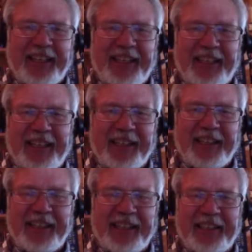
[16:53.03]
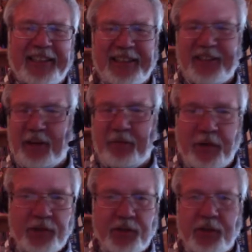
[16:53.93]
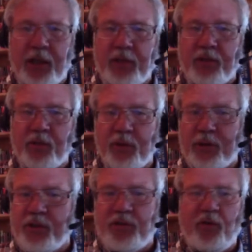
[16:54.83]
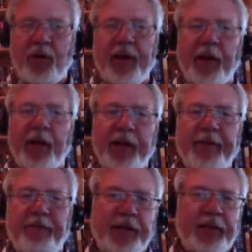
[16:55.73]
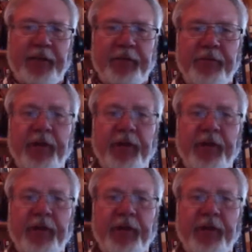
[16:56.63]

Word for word: uh, and uh, John Foster Dulles were extremely effective